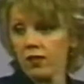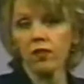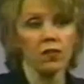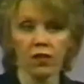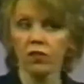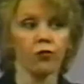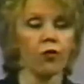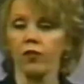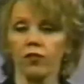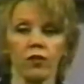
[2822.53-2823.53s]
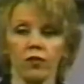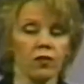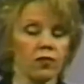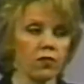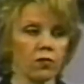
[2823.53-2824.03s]
mean, it's, it's, it's fresh.
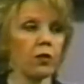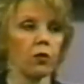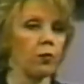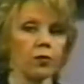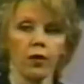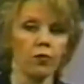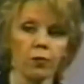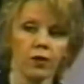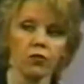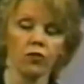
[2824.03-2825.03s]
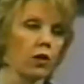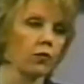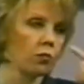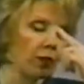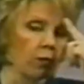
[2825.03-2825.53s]
It's, it's a Spielberg. Everybody just
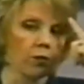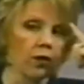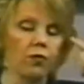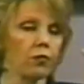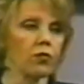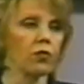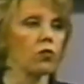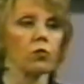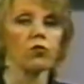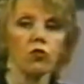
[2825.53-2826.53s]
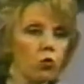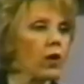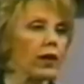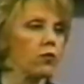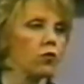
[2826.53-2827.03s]
loves Spielberg. I've never seen so much
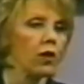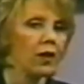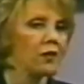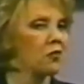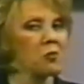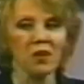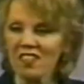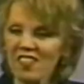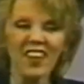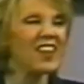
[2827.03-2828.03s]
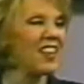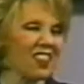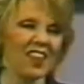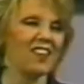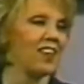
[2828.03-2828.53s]
New Age and so many
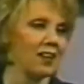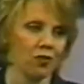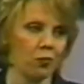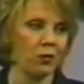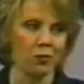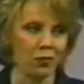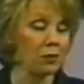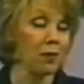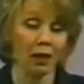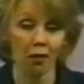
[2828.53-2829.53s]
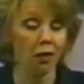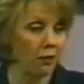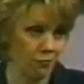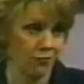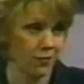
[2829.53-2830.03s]
sneaky things out of Spielberg in my
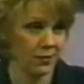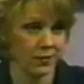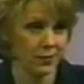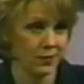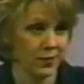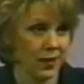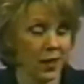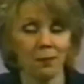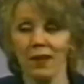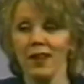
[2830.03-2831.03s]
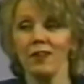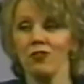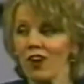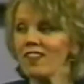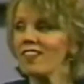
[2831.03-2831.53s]
life. I mean, he
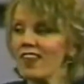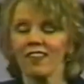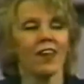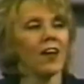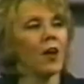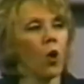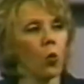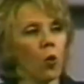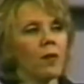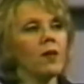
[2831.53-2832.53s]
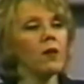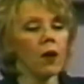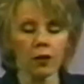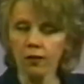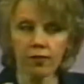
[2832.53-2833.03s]
just gets... Woman,
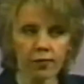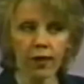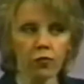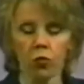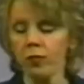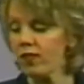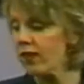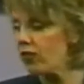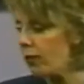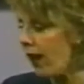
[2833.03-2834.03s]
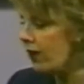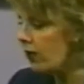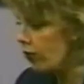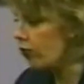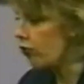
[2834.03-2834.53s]
an unsaved woman said to
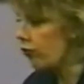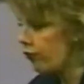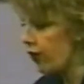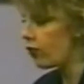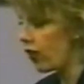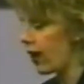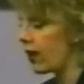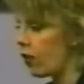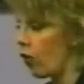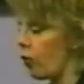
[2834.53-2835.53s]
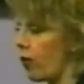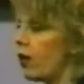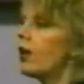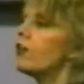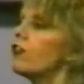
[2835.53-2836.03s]
my Christian friend Jackie Golba,